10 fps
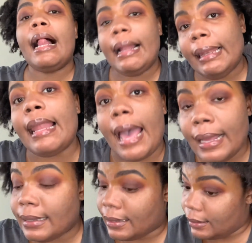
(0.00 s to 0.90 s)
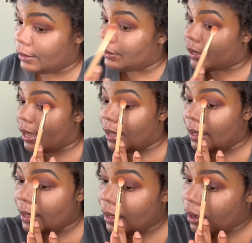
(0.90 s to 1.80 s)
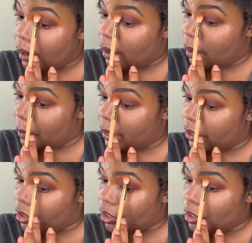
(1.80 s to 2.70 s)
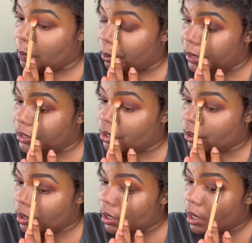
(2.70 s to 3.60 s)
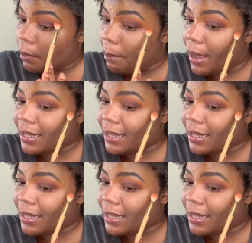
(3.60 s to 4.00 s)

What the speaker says: okay, in the church. He preached. My